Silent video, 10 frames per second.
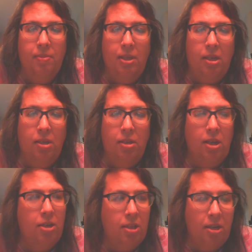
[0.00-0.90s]
You know,
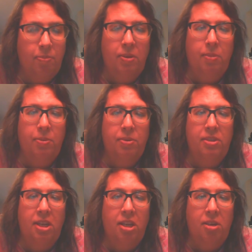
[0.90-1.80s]
I don't like people
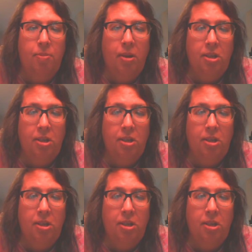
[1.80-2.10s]
taking my